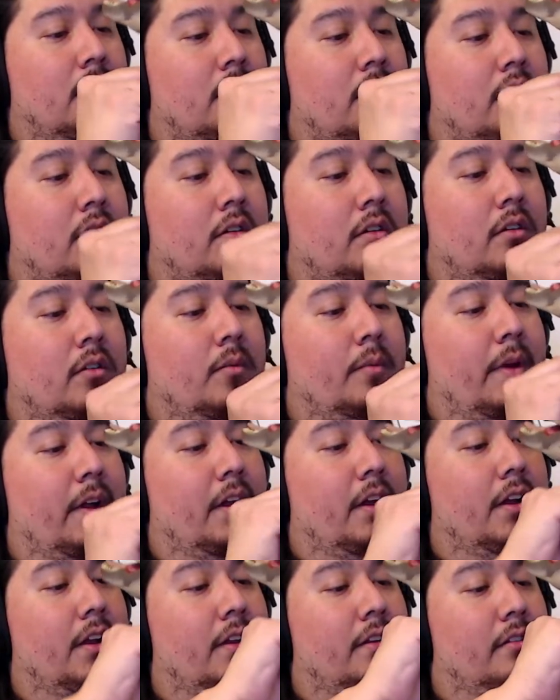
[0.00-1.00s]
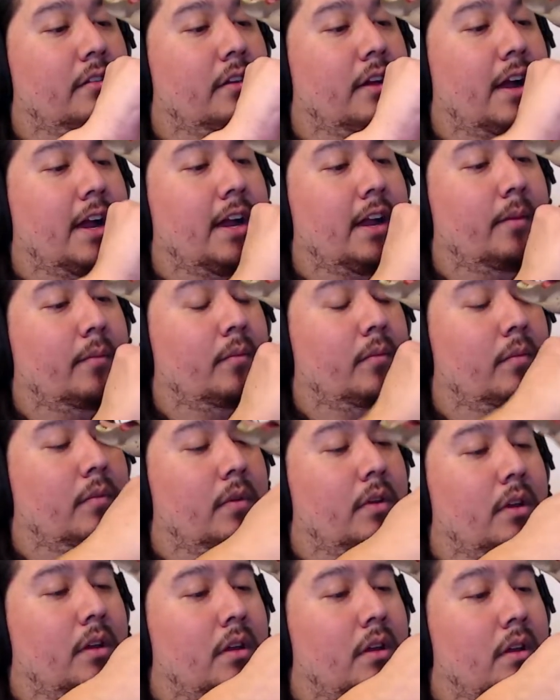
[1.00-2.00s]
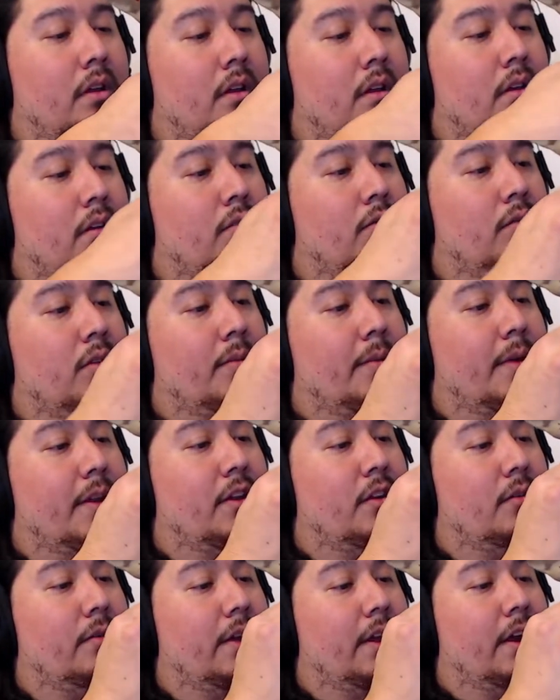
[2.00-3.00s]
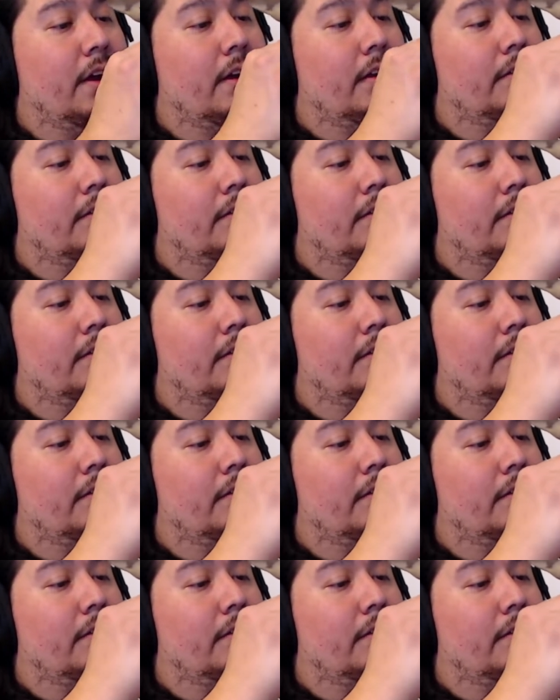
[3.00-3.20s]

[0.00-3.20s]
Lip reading: Oh, my goodness, what am I doing here?